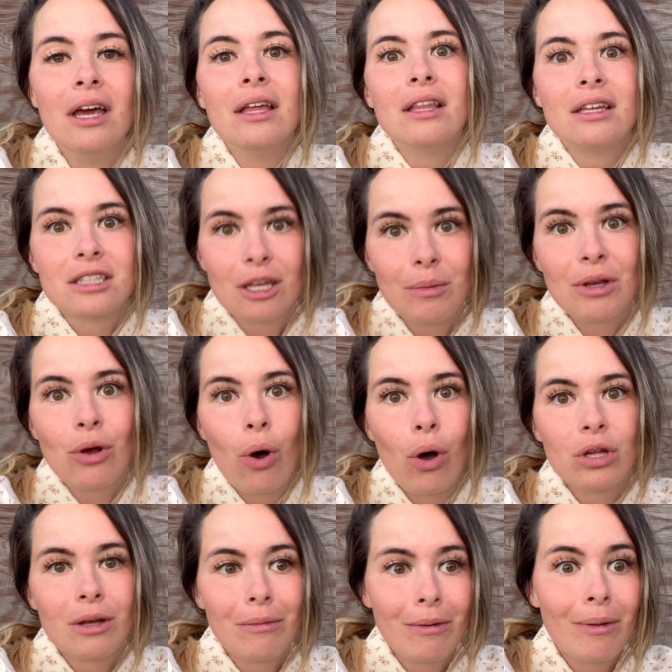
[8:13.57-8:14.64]
Then it's gonna be
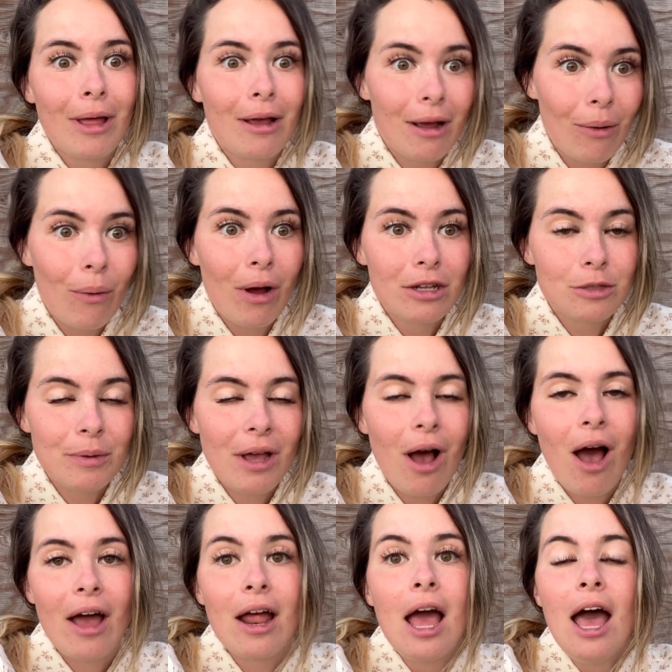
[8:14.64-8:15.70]
cold, I'm gonna be like, I want it to be
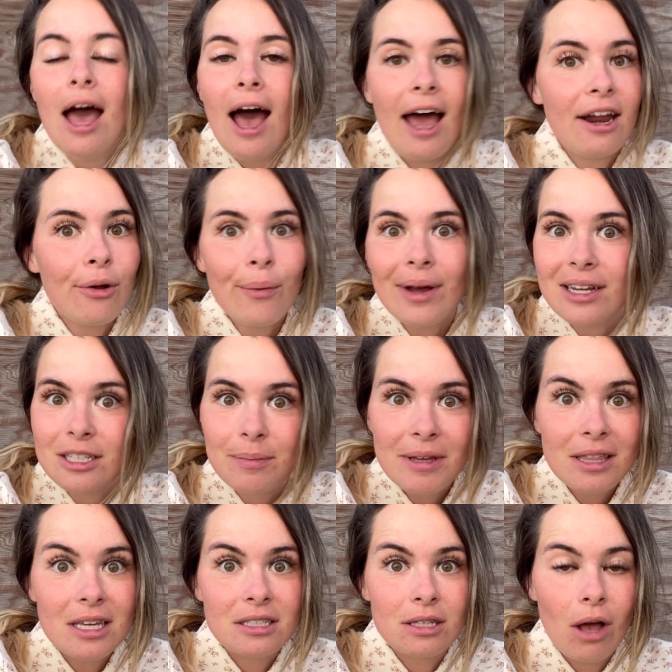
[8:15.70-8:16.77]
hot. I don't want it to be
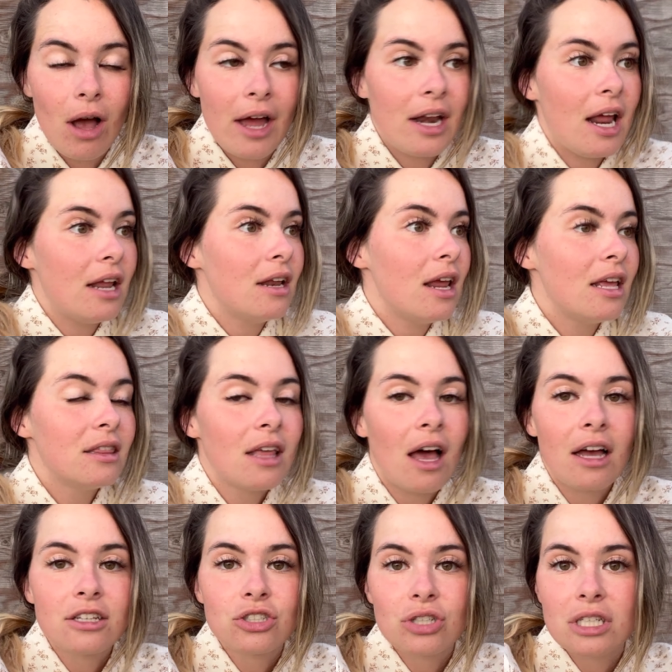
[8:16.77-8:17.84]
this hot, in the
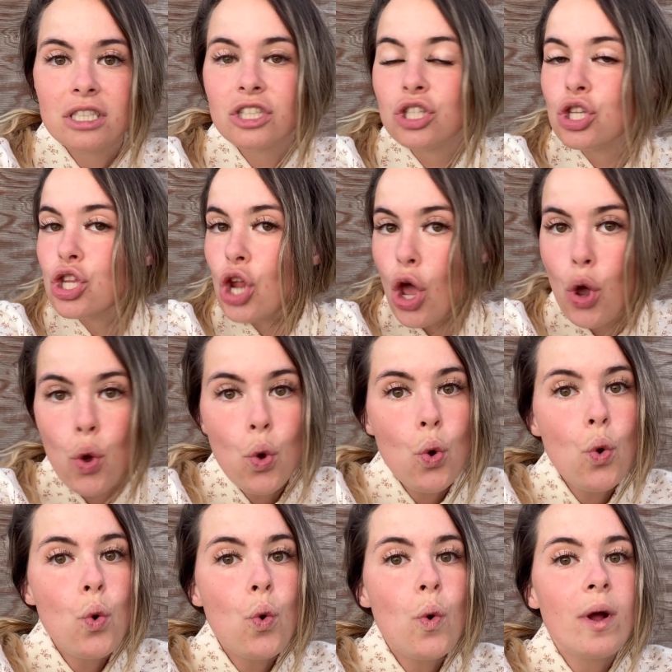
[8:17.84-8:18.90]
hundreds.
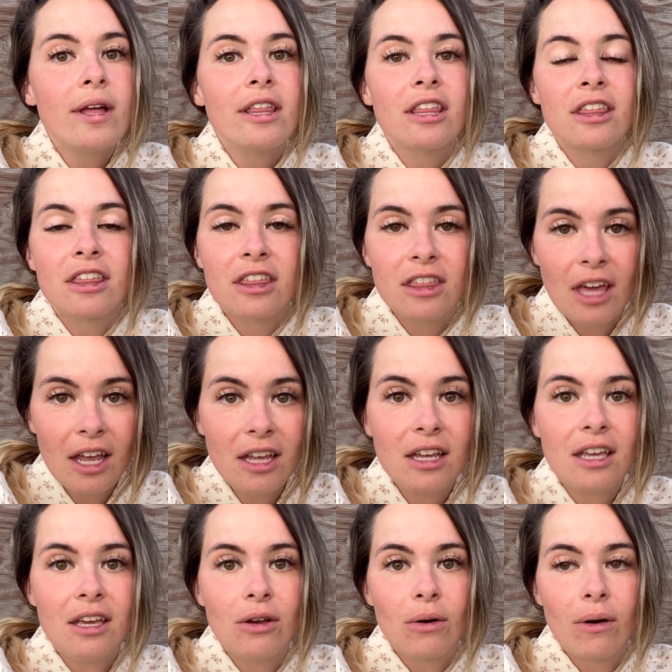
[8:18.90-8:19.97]
No
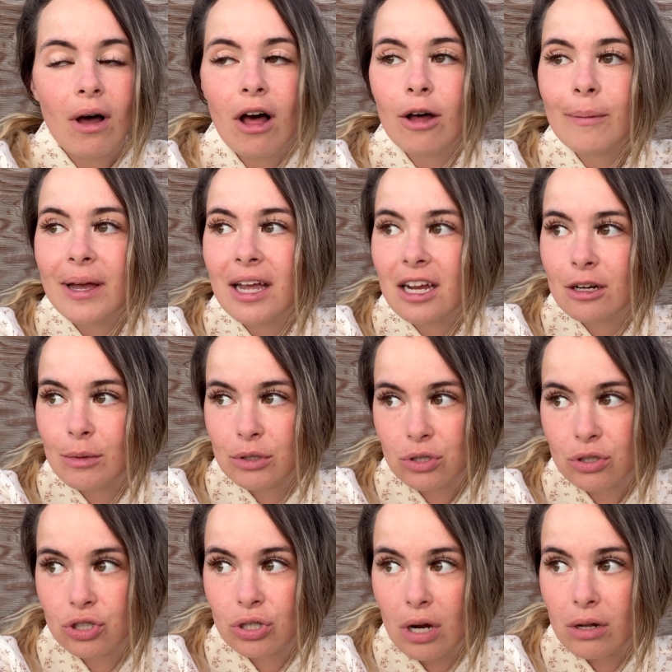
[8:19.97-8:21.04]
thank you. All my animals
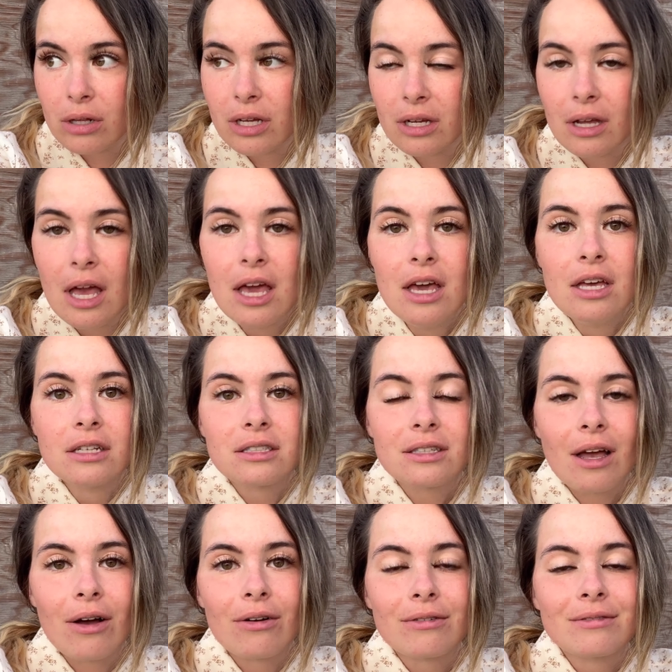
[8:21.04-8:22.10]
are struggling,
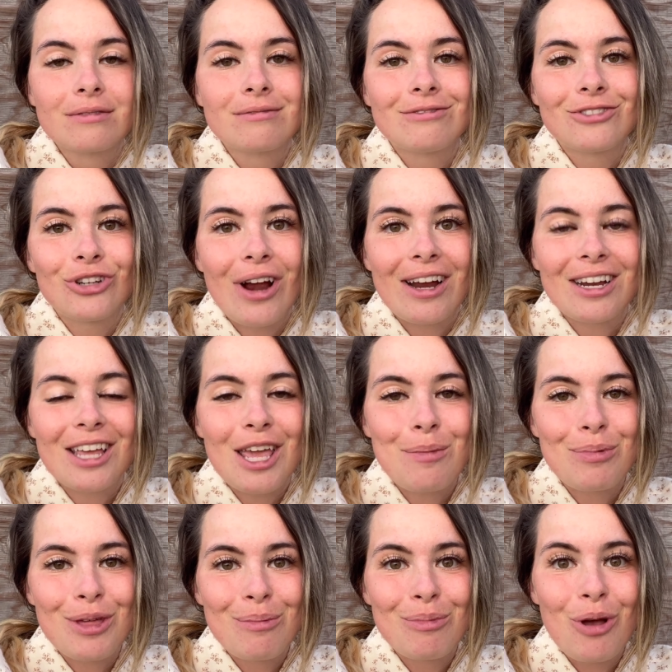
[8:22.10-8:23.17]
so trying to
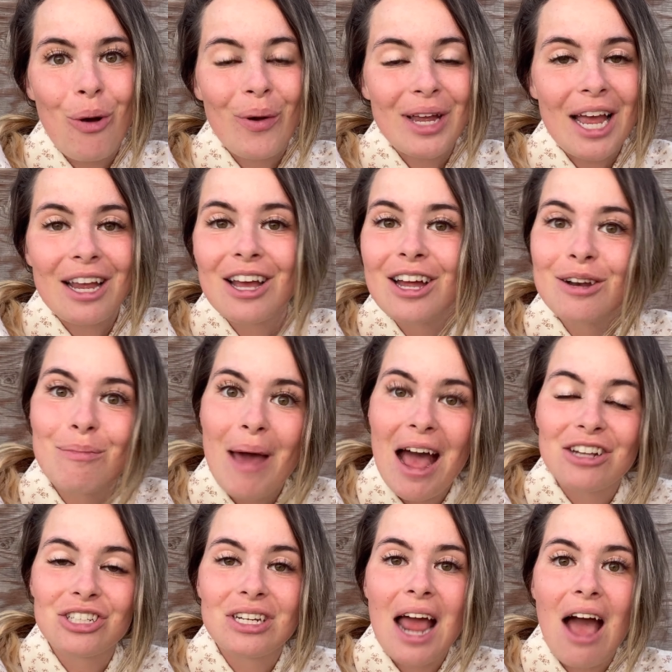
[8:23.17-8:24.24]
keep them going. I couldn't
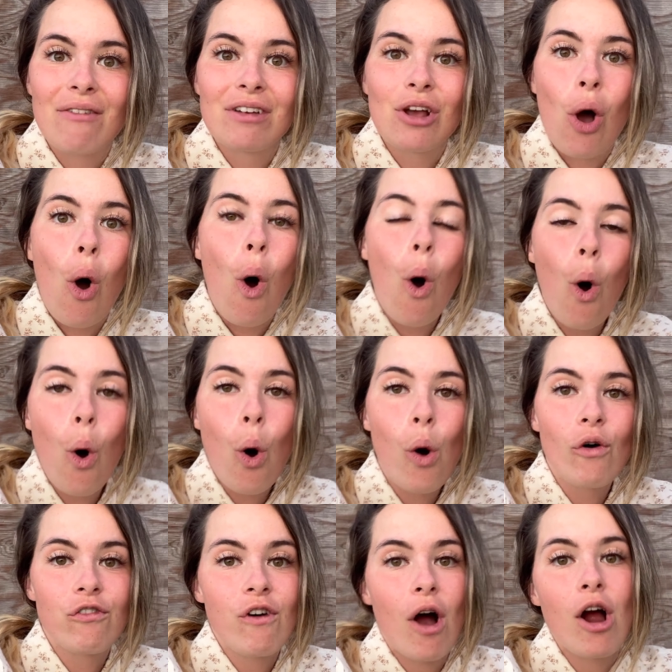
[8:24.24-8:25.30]
imagine having a
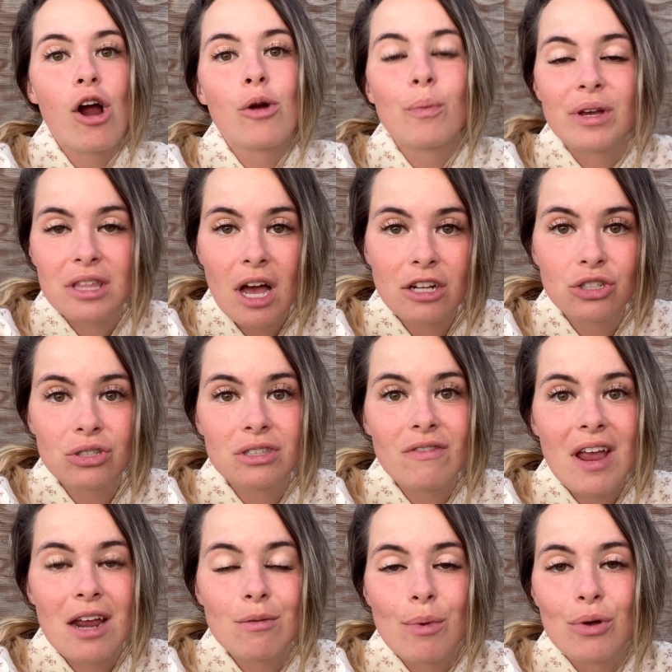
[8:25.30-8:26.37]
whole farm with hundreds of
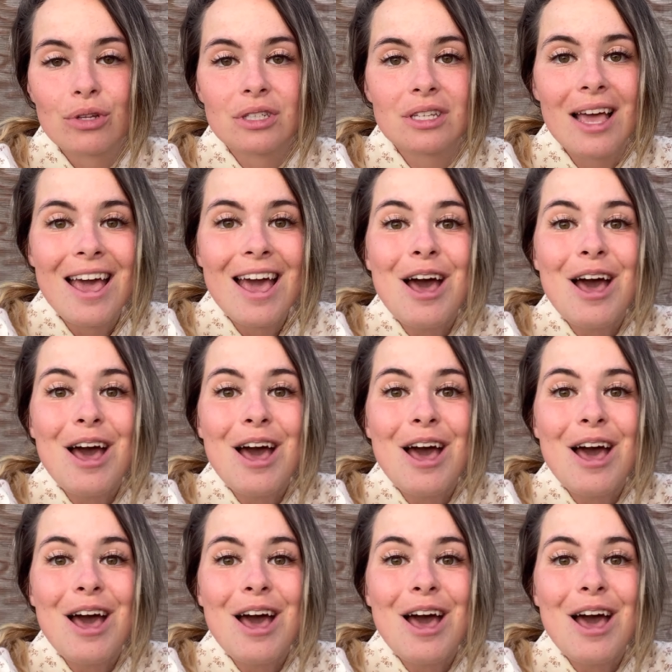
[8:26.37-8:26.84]
animals.